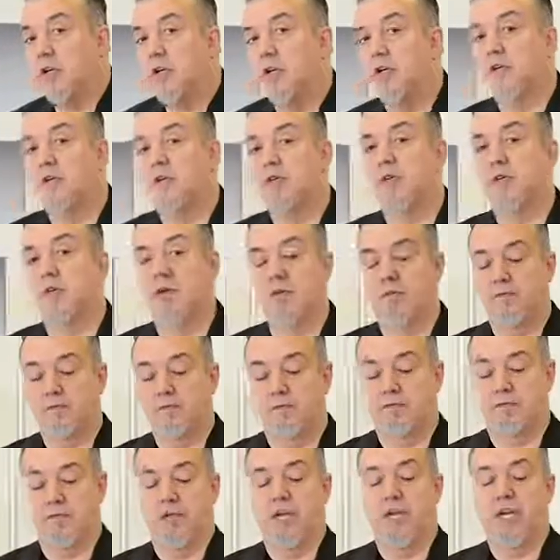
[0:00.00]

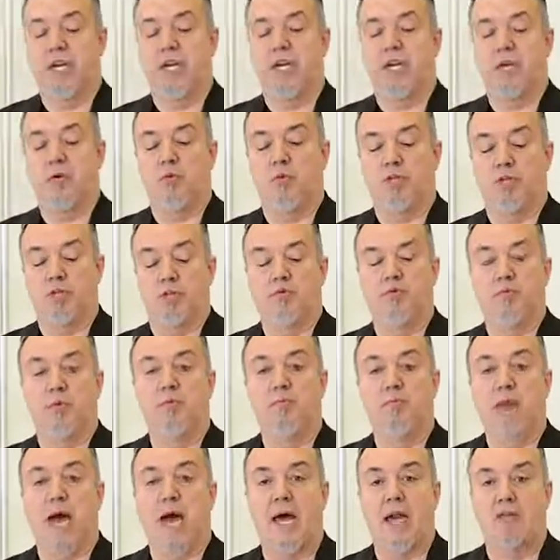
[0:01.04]
of creating with their
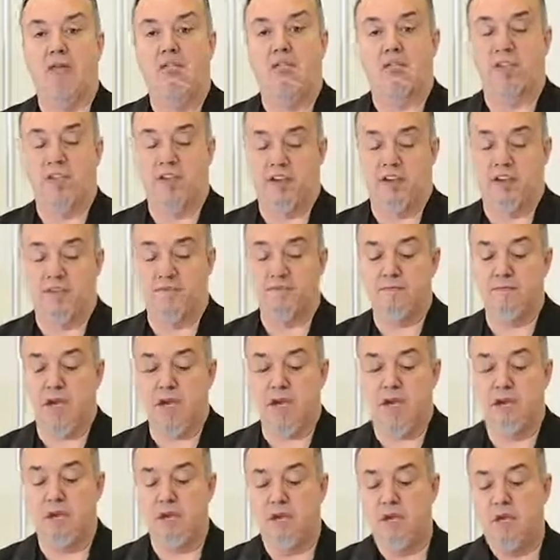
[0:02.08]
own paddles that they have
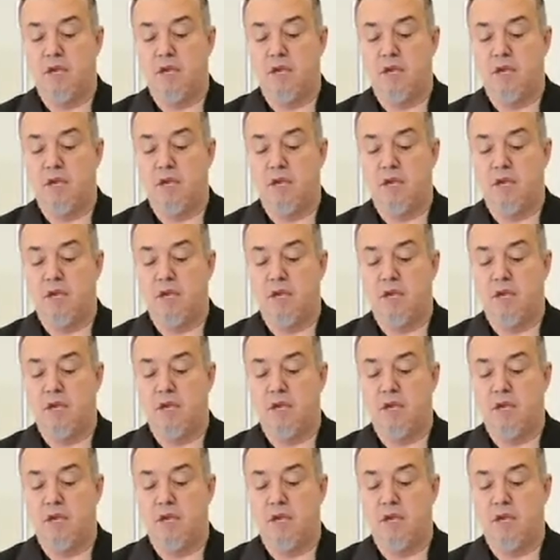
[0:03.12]
made.